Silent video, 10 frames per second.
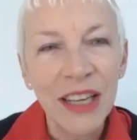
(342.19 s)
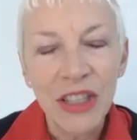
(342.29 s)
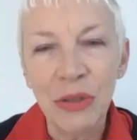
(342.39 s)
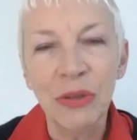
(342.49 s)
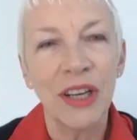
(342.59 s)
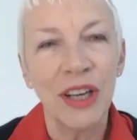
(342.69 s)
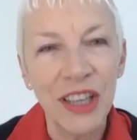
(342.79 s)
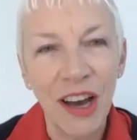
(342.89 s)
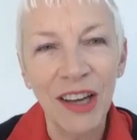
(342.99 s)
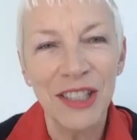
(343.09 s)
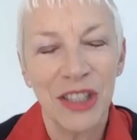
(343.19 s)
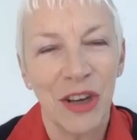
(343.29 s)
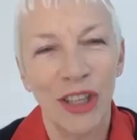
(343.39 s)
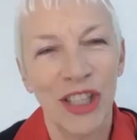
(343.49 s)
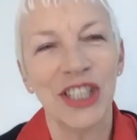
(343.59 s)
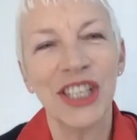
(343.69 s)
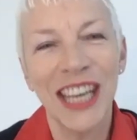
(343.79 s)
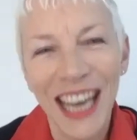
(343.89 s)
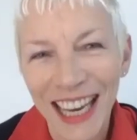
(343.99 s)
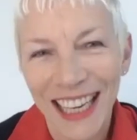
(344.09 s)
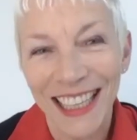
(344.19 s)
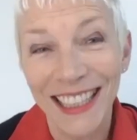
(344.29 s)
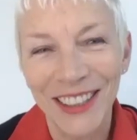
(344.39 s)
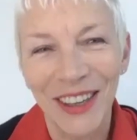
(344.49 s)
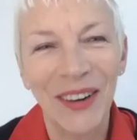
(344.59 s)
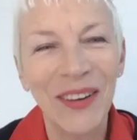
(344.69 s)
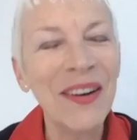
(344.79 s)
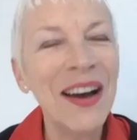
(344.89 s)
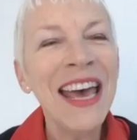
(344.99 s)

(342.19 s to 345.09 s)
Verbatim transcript: to a young Scottish kid, you know?